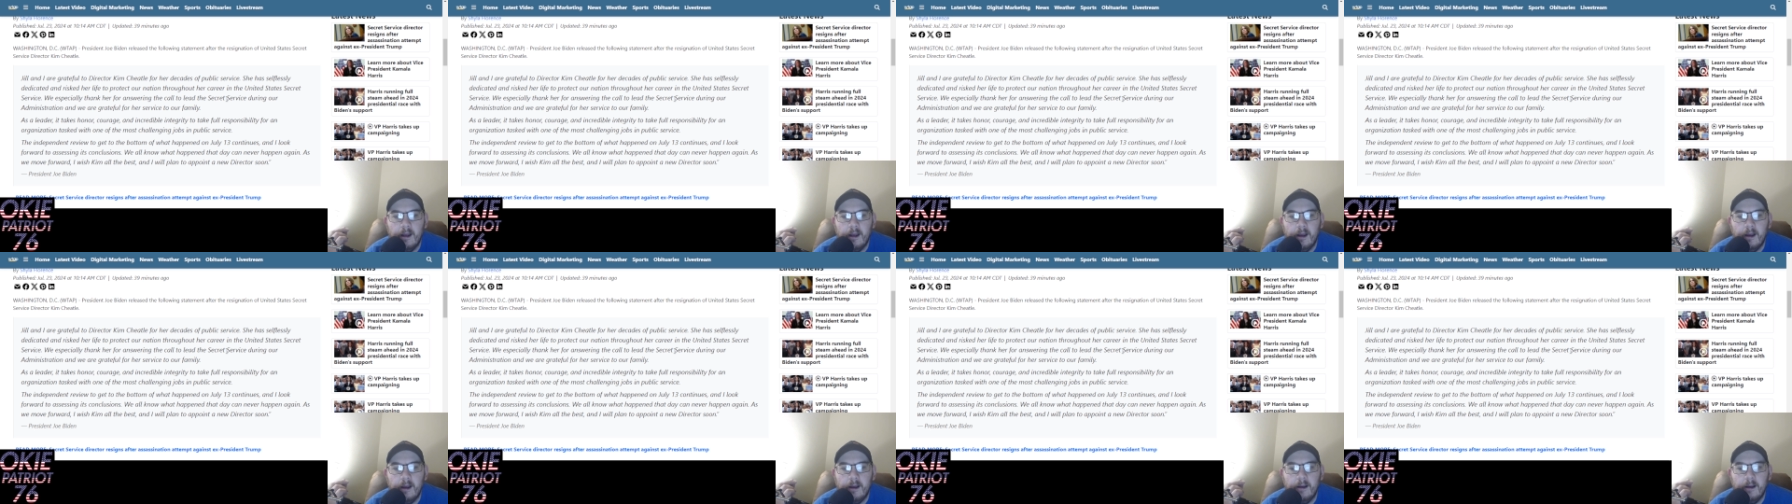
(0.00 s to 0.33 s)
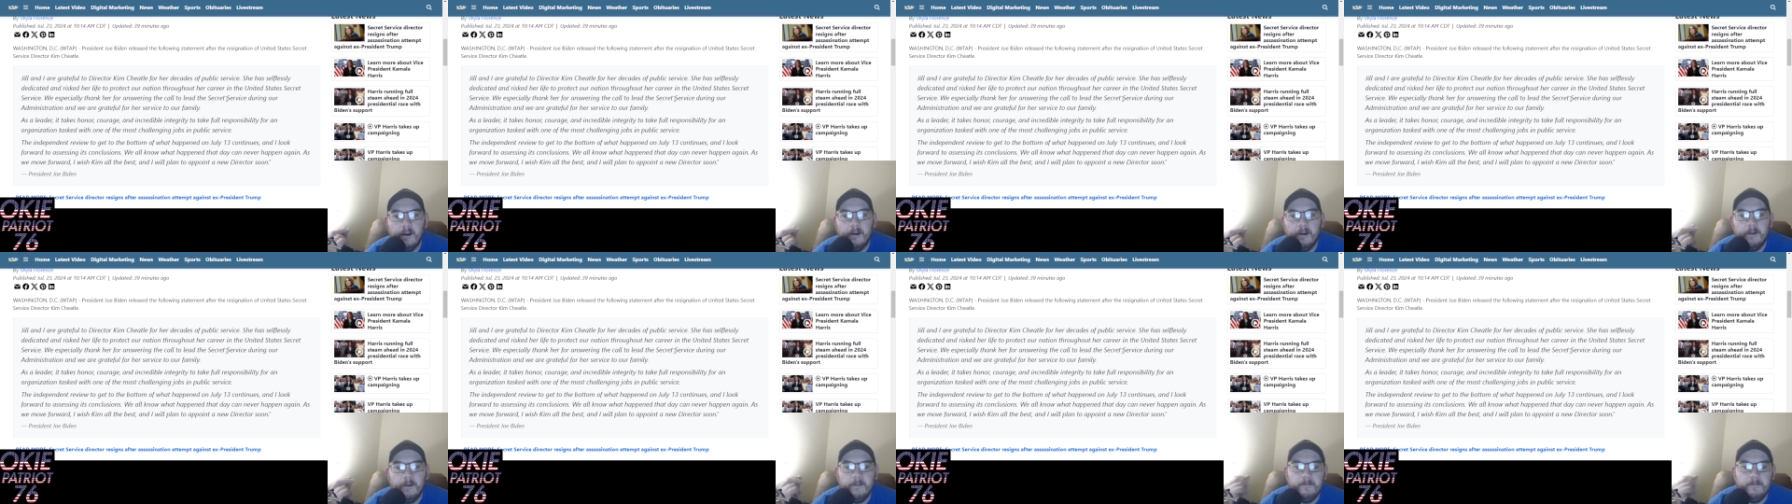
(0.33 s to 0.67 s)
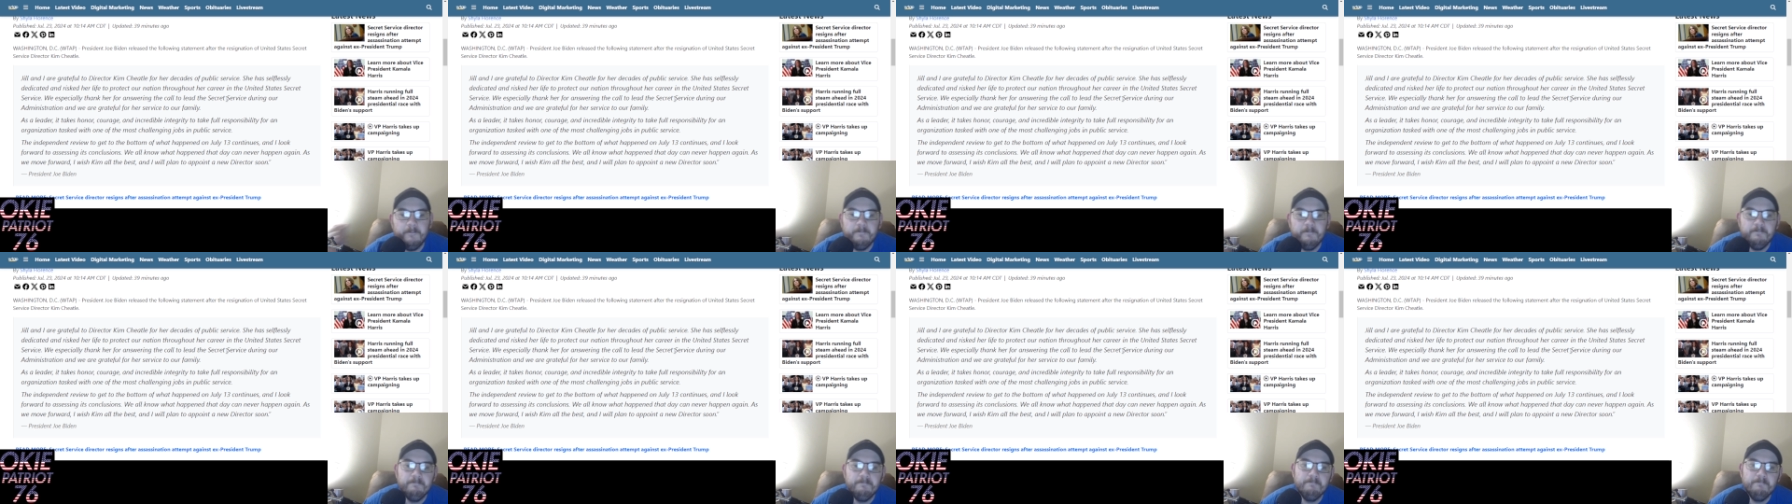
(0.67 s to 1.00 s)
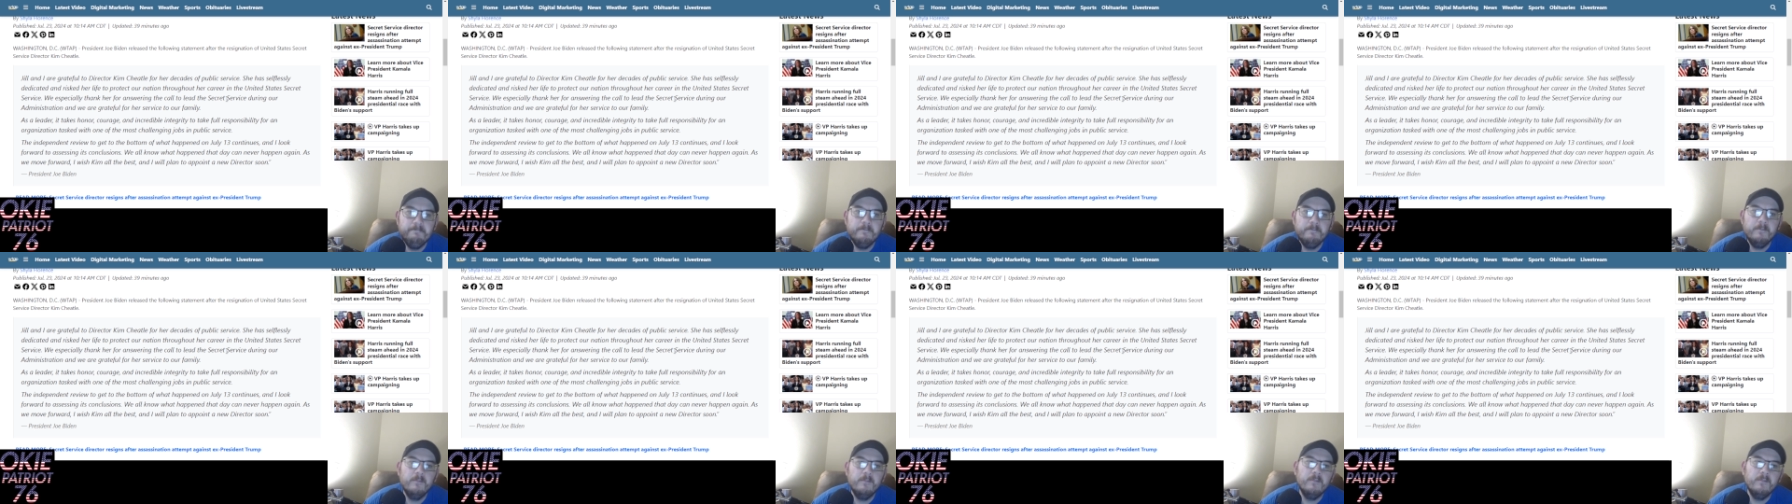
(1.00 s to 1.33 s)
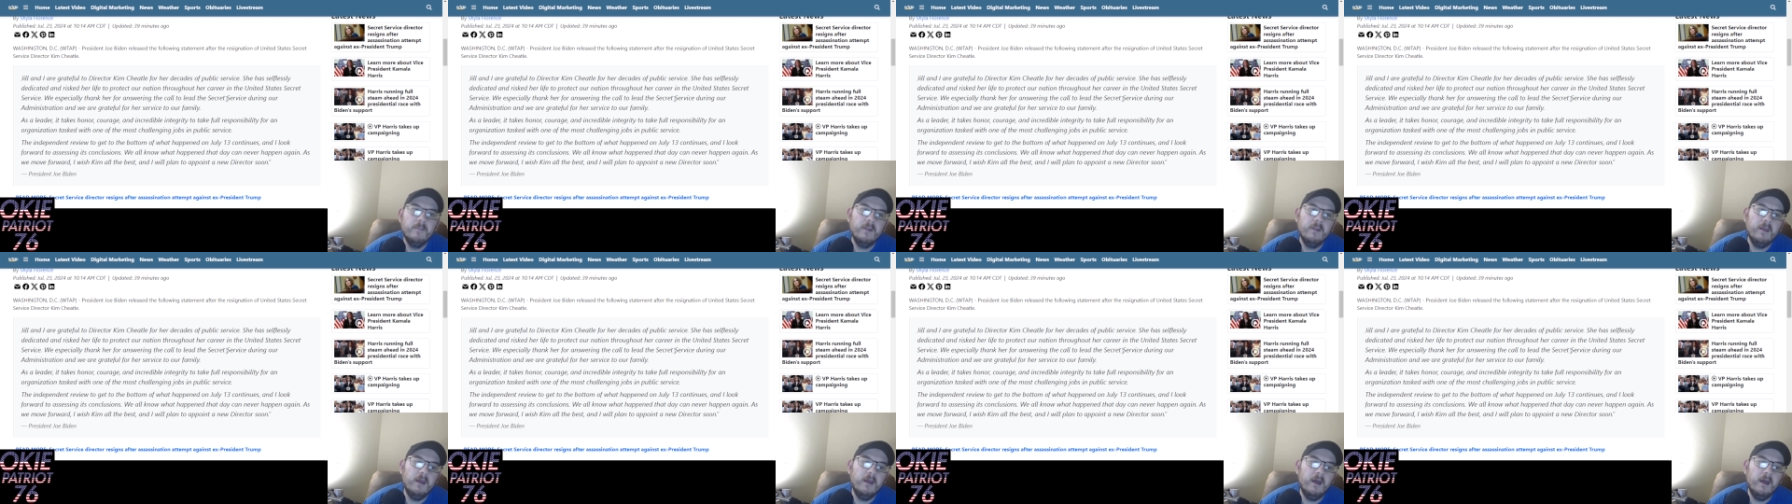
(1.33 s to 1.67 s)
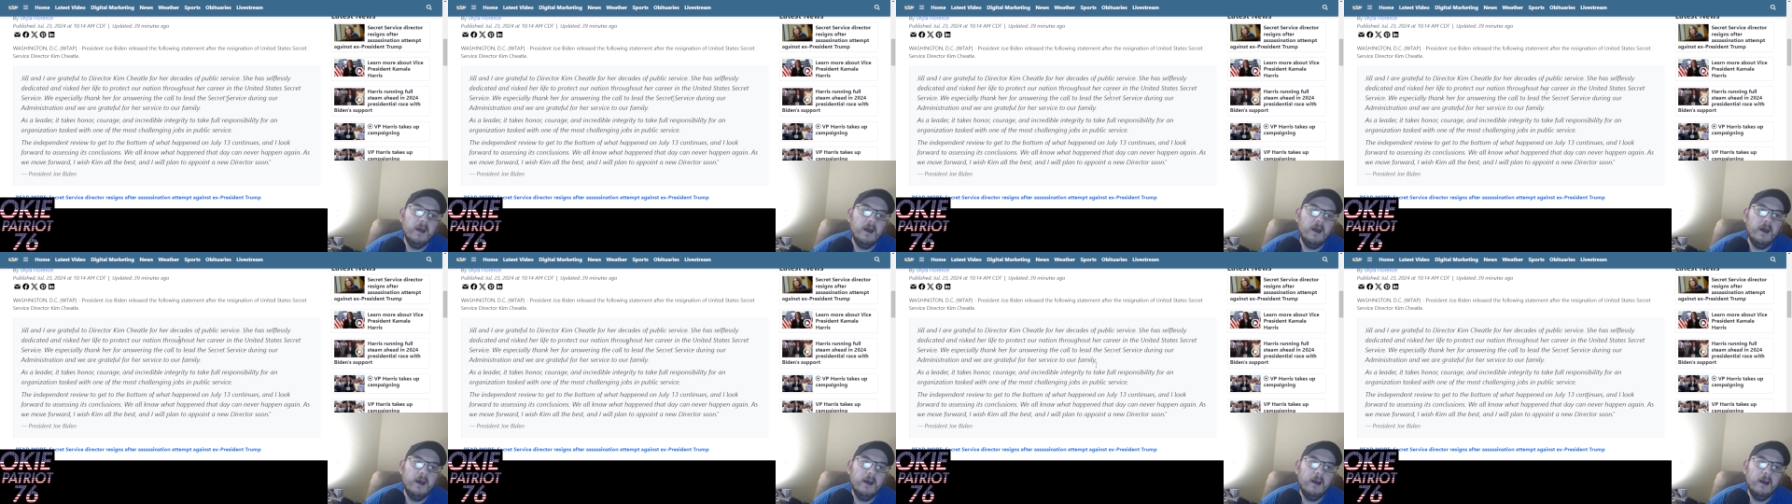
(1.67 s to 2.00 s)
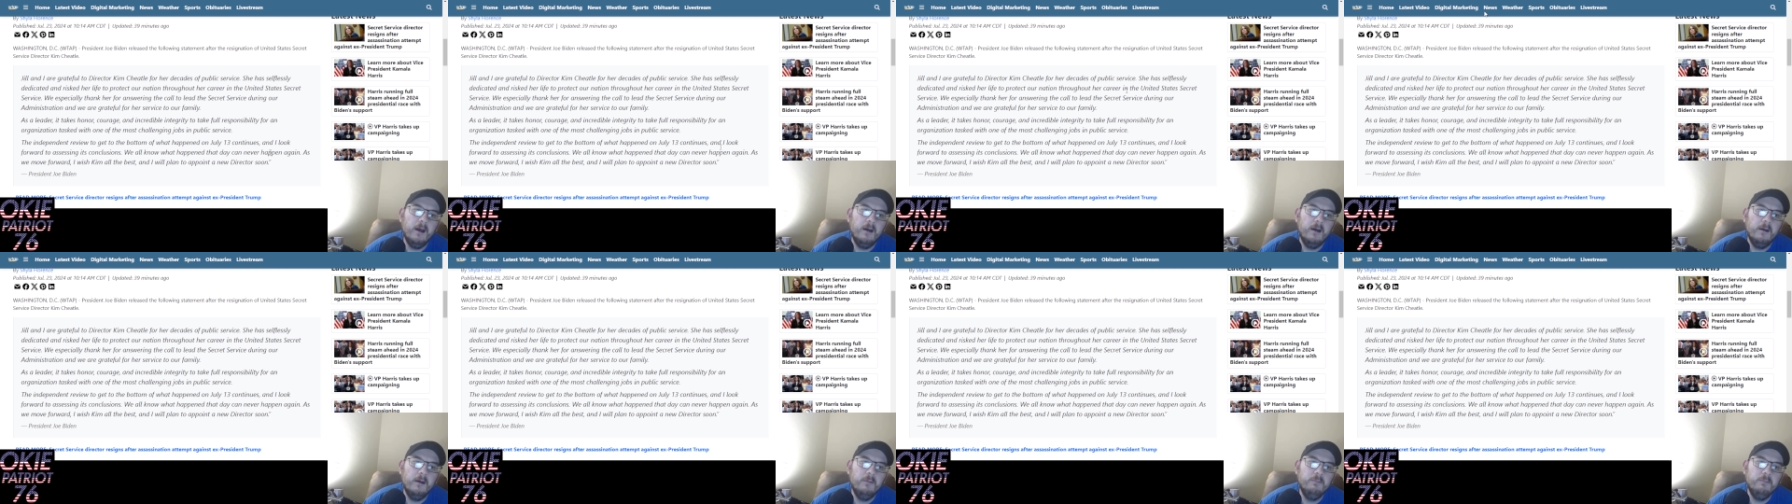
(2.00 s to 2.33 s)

uh, uh,